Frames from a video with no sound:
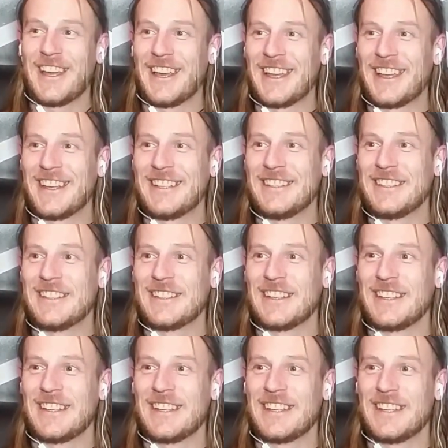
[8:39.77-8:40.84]
And
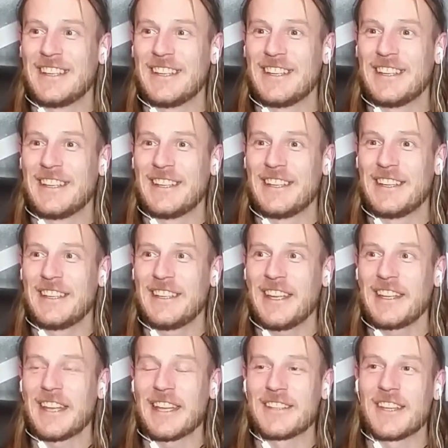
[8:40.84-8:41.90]

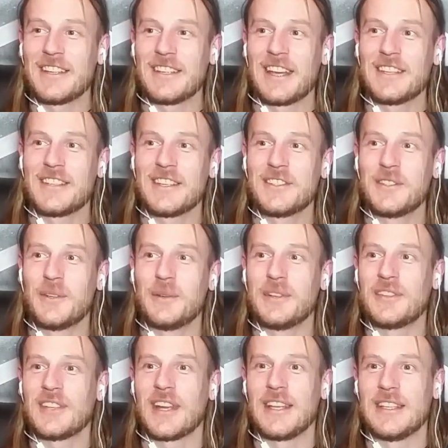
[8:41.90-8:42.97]
yeah, I did, I did
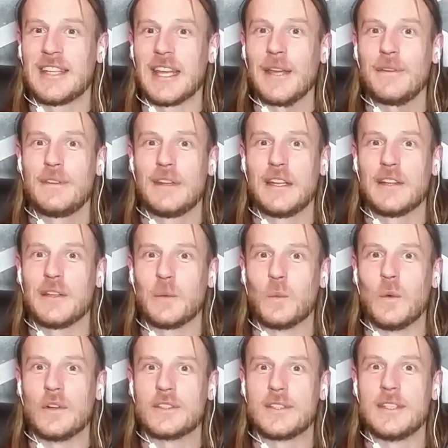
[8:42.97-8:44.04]
notice that I definitely
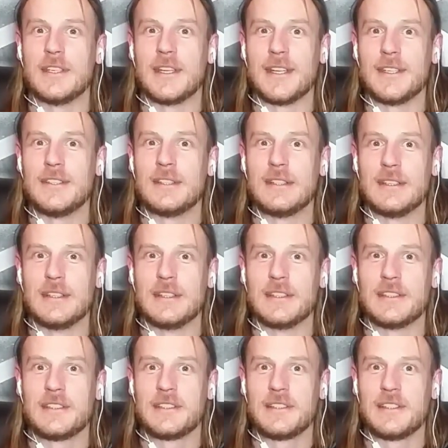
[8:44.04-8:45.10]
wasn't in
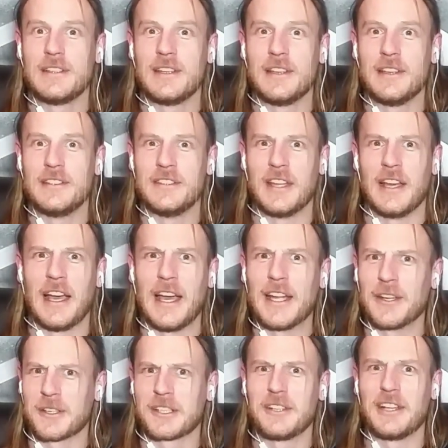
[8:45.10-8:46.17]
the, in the
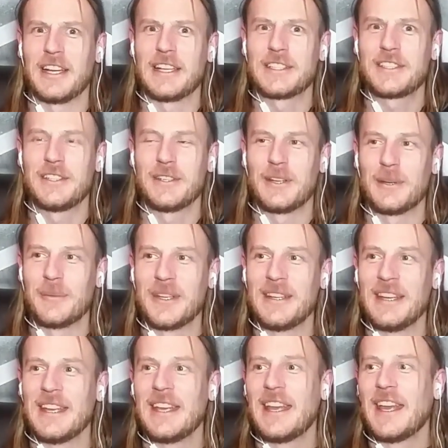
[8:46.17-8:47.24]
higher class, you know what I mean?